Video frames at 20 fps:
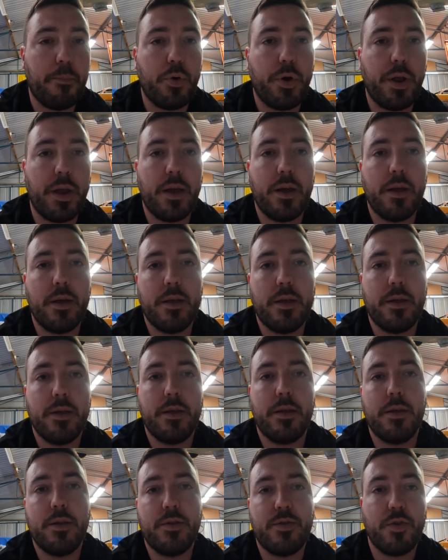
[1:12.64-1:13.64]
putting
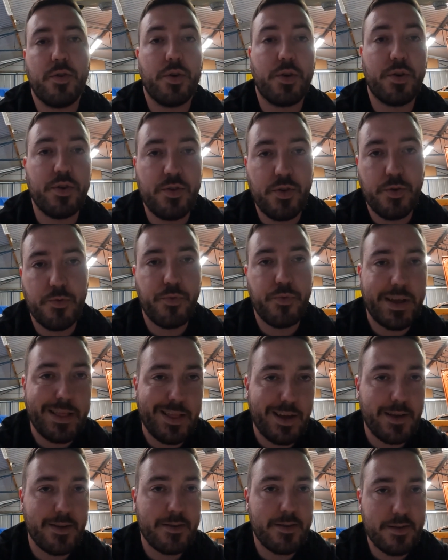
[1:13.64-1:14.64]
circuits on
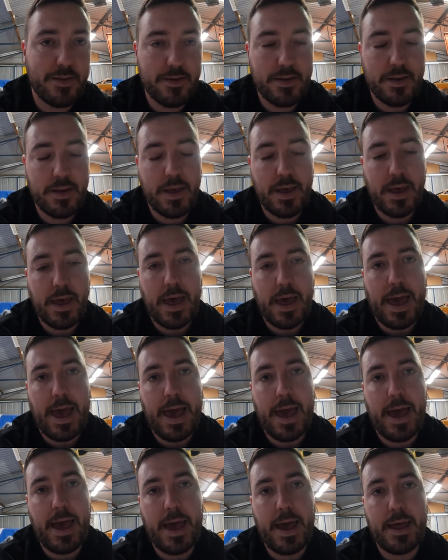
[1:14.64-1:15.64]
relays,
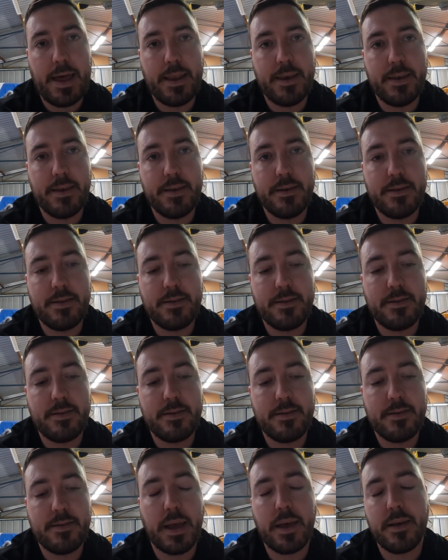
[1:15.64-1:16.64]
and
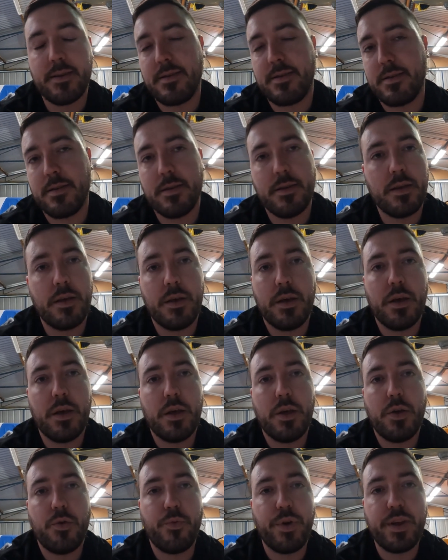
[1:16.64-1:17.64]
I guess
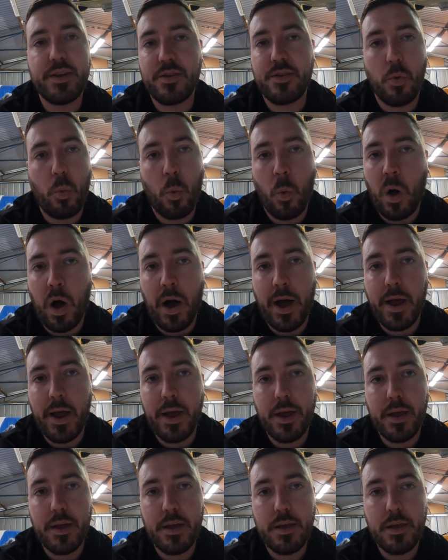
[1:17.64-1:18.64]
reason
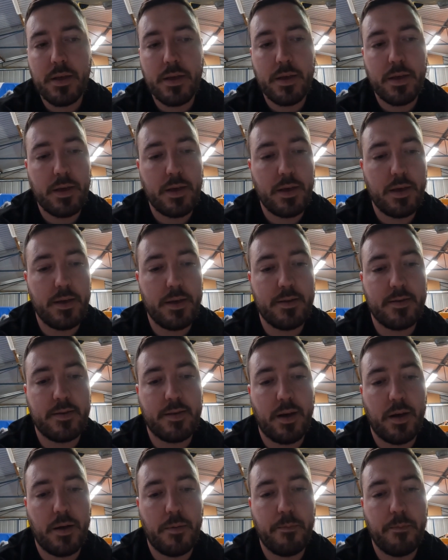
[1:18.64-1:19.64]
why
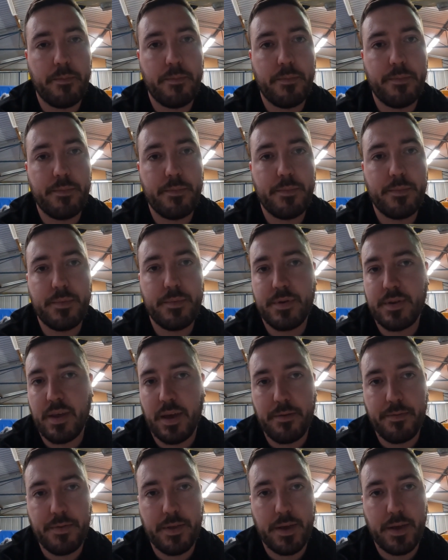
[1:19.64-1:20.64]
is
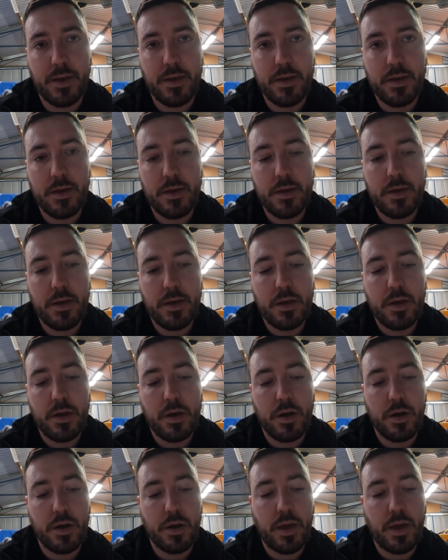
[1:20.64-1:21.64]
safety.
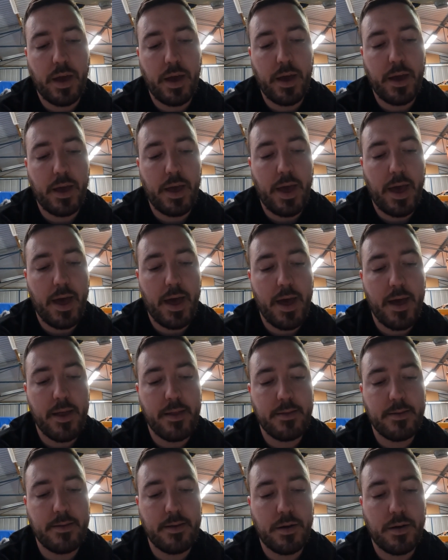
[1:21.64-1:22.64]
Okay,
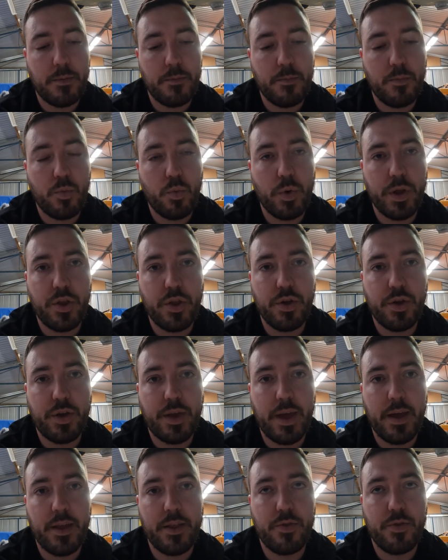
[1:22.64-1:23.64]
and when you
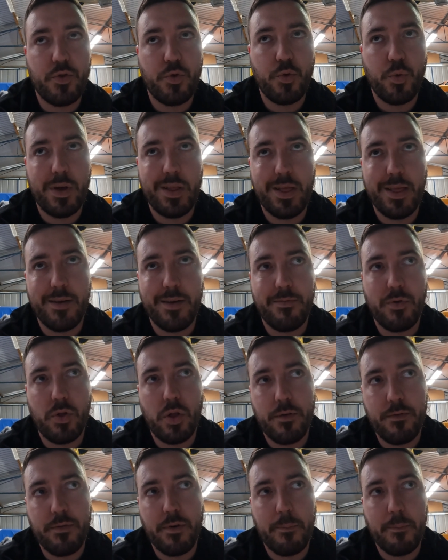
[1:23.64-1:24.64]
get to a
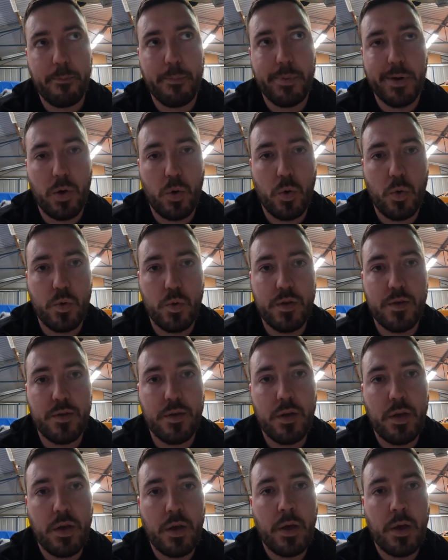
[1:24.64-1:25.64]
level of a build